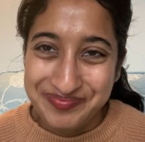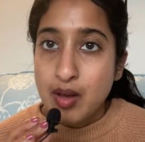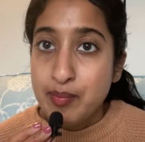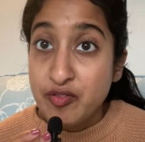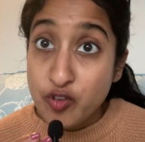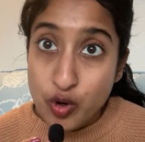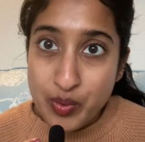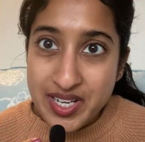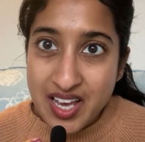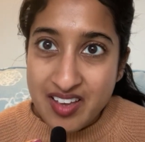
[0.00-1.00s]
Before
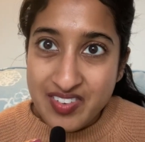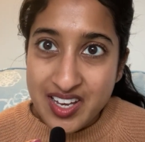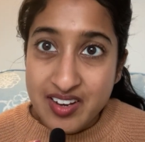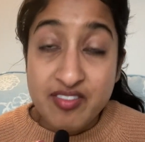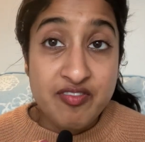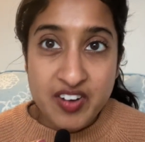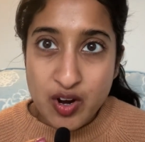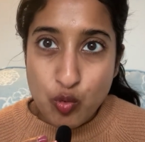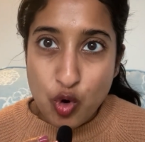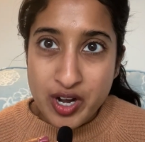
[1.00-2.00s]
we dive in, fair
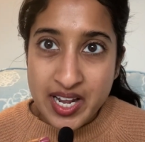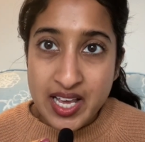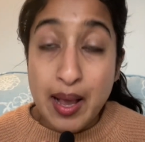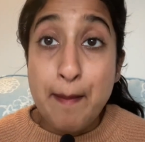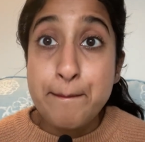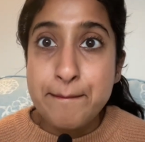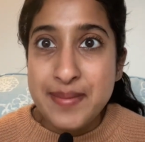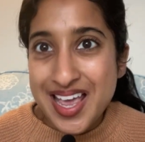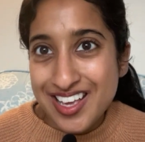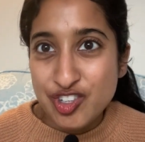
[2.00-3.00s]
warning,
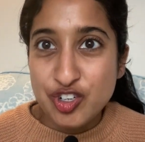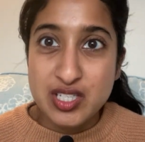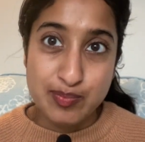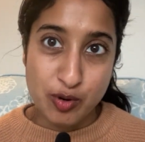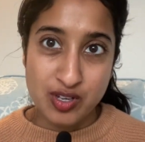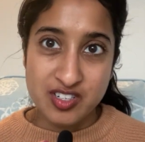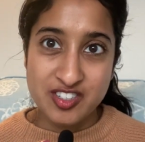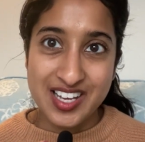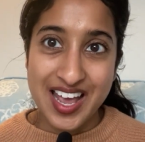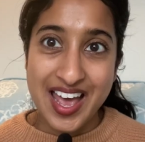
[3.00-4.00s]
major spoilers
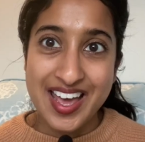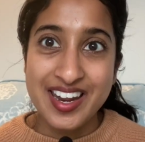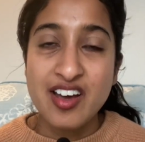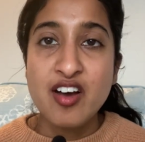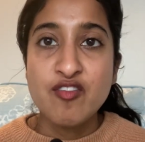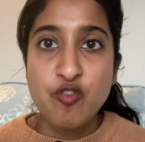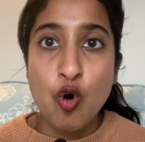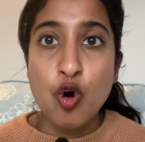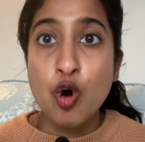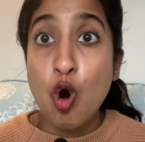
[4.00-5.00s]
ahead
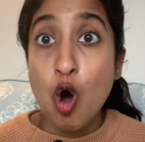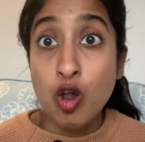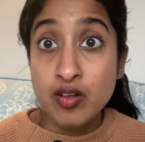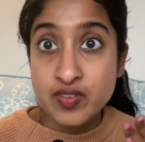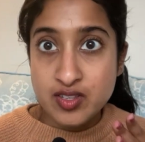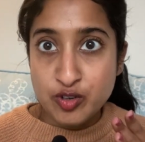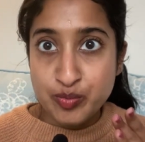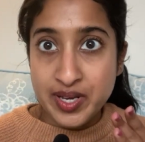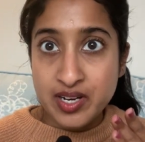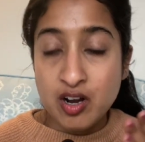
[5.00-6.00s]
for all of the
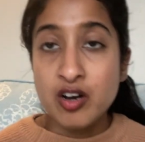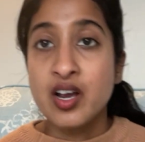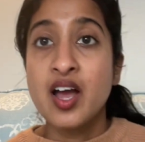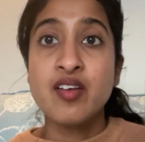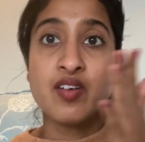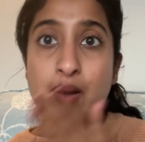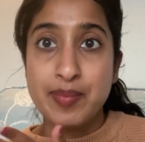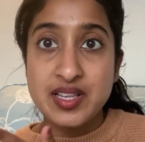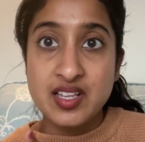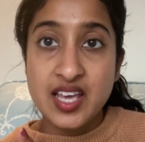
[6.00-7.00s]
Stormlight Archive up
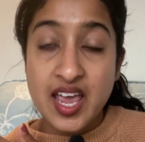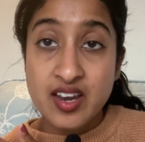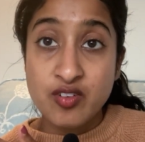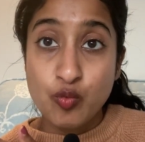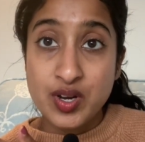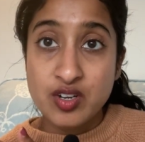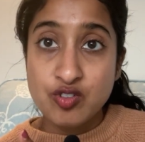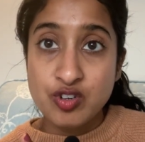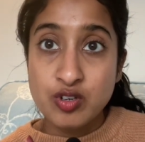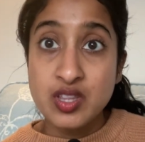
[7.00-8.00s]
until the end of Wind and
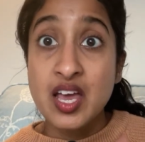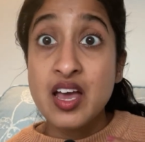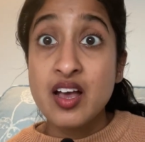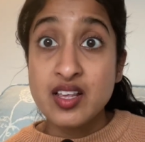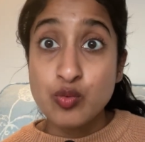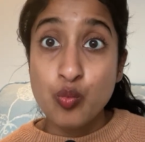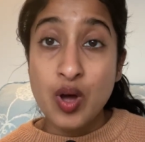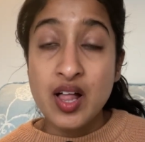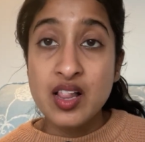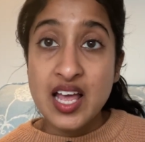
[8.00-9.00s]
Truth, as
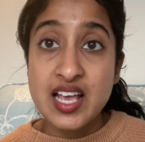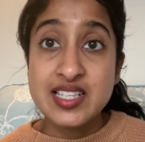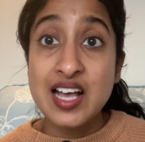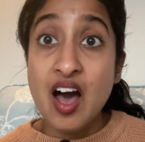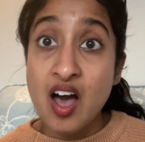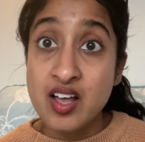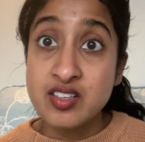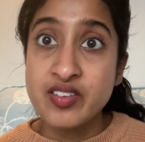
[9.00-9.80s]
well as Isles